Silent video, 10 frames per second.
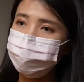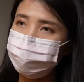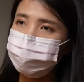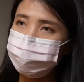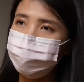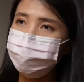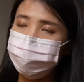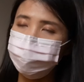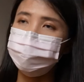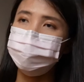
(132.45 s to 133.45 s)
So I think
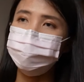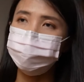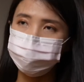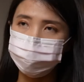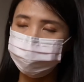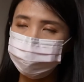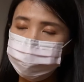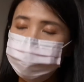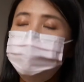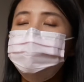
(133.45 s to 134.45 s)
overall that's
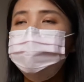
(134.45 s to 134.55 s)
encouraging.